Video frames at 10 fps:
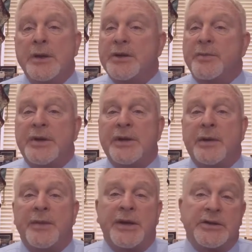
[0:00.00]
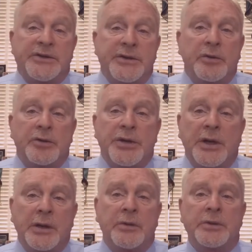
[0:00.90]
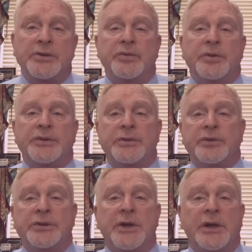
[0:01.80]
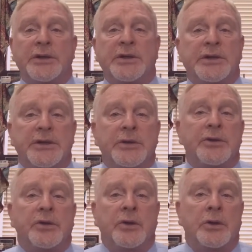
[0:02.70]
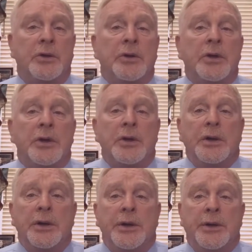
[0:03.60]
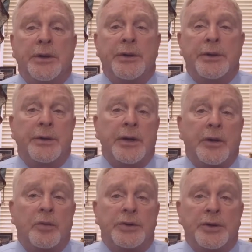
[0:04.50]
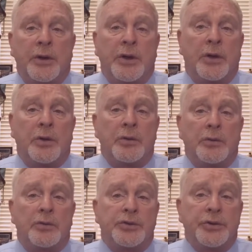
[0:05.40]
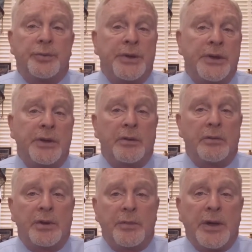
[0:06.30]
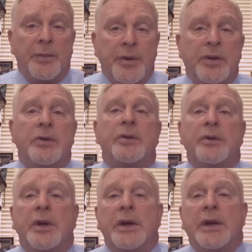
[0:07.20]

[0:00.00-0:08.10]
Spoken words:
To me, that made it zero tolerance, which was not the intent of the law and not what the law should be, in my opinion.